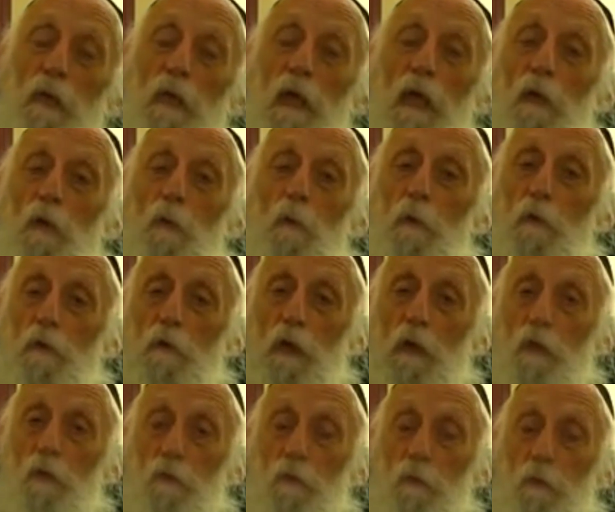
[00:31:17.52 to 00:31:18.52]
the end
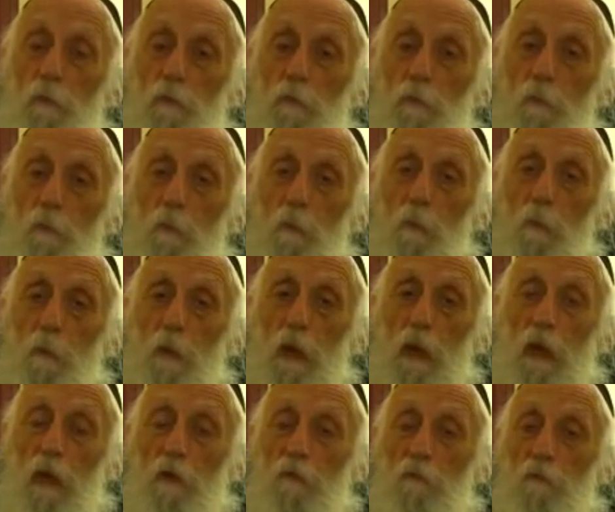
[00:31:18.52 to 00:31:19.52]
result
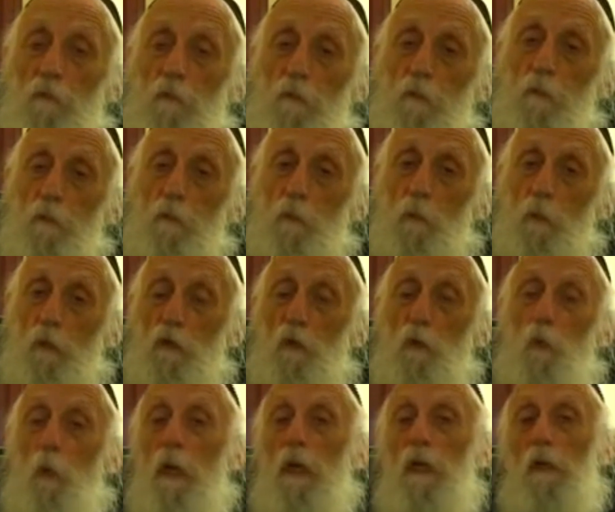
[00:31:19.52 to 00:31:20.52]
of
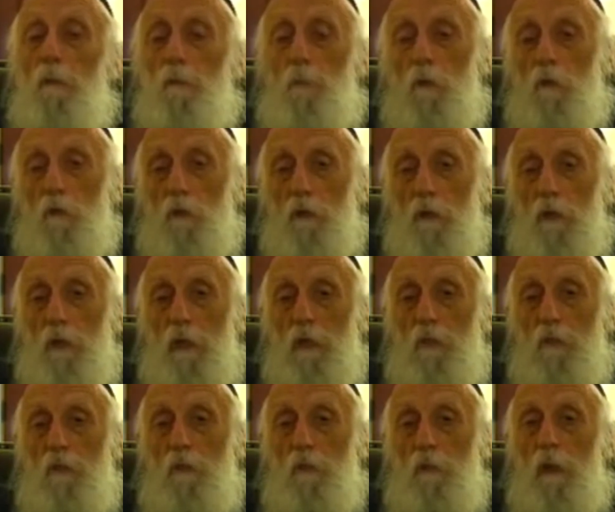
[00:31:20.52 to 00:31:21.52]
what grade a person
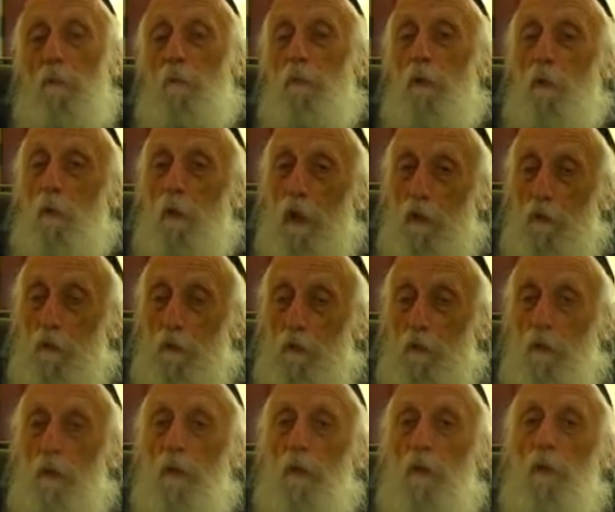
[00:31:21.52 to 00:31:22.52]
gets, but
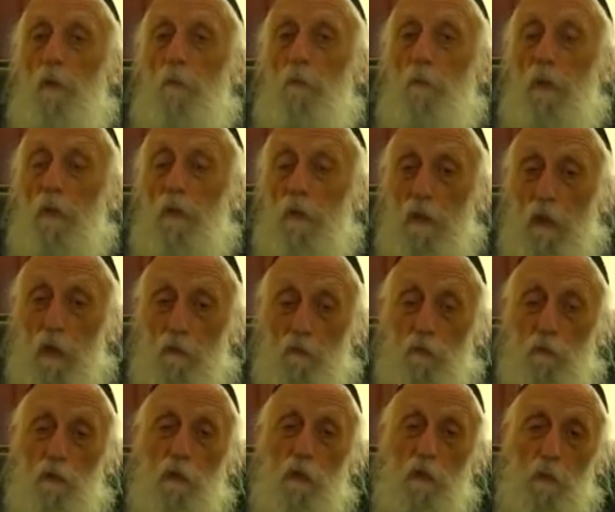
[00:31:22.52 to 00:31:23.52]
rather by the
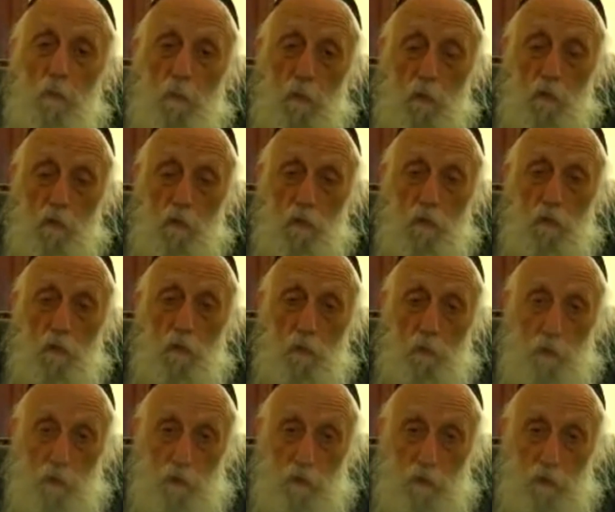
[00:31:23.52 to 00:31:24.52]
effort that a person
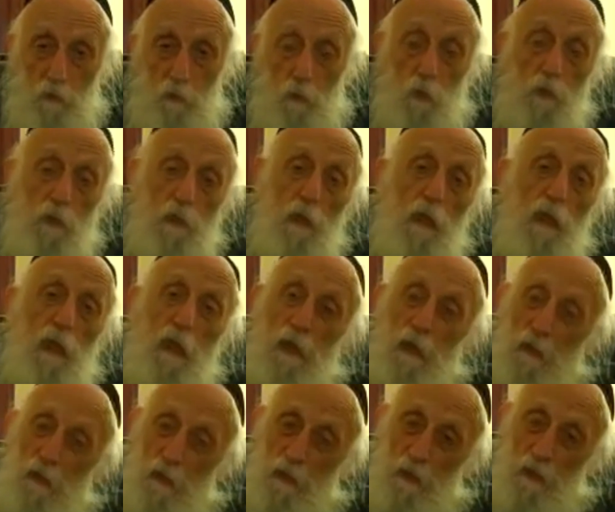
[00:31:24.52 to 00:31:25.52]
puts into it.
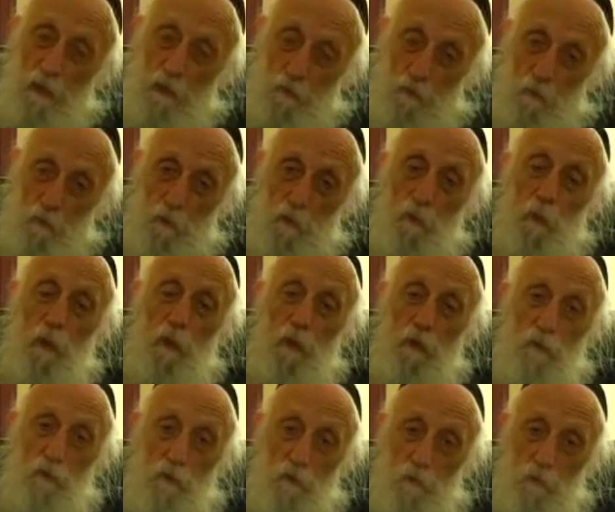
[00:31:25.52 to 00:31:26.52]
And I think that
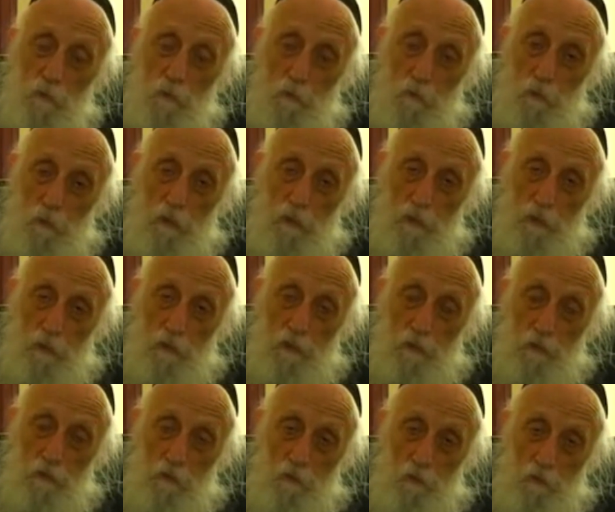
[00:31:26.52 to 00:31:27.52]
requires
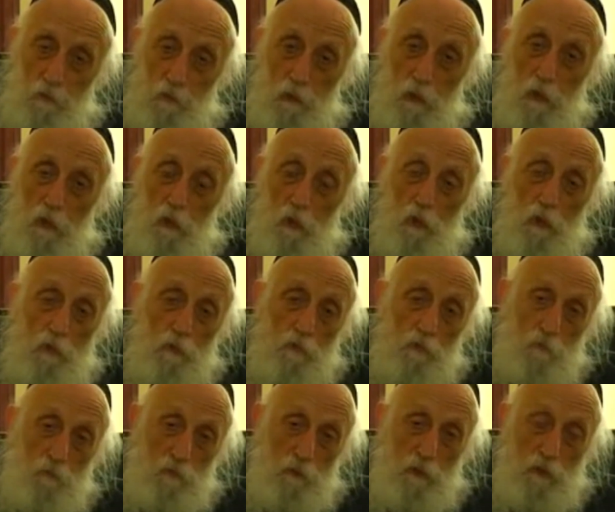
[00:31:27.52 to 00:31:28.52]
a change in
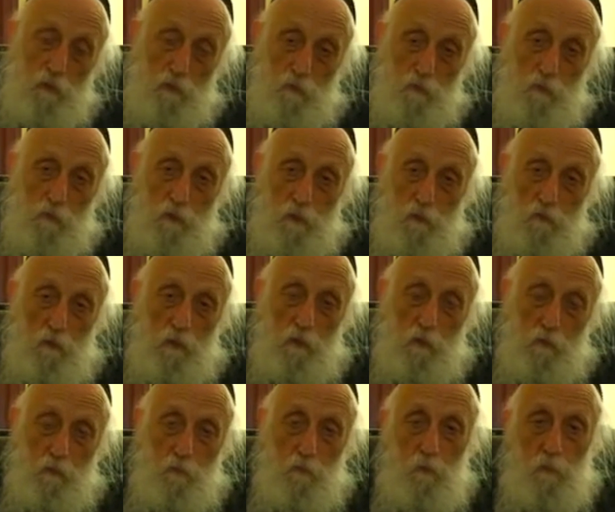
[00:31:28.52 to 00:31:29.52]
philosophy of
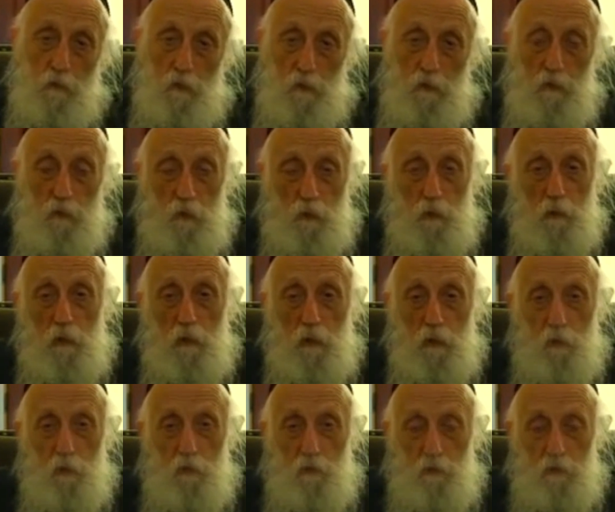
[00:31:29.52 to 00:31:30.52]
our
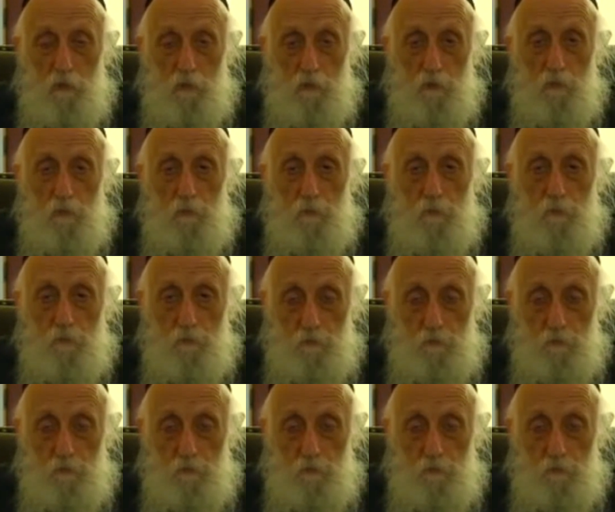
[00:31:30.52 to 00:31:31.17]
educational system.